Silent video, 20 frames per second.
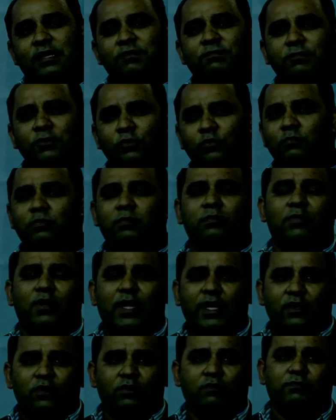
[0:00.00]
are few,
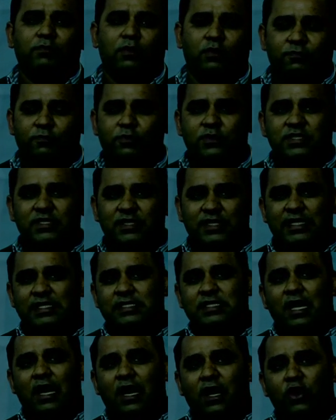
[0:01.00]
like, of course,
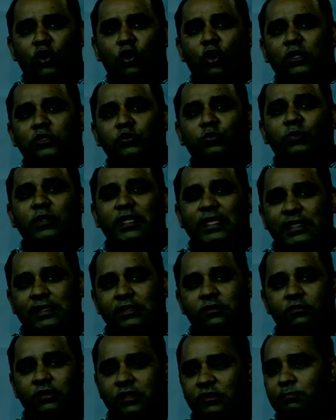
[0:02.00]
these are not only
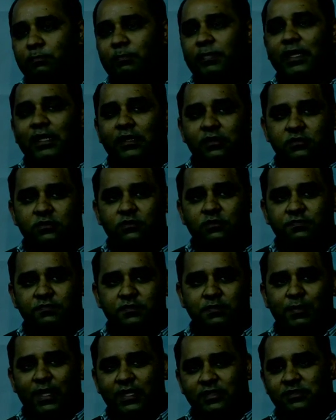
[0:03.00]
3 pillars of
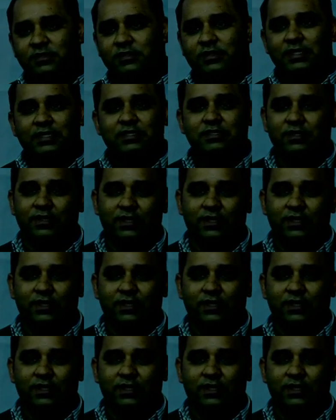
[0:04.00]
smart cities.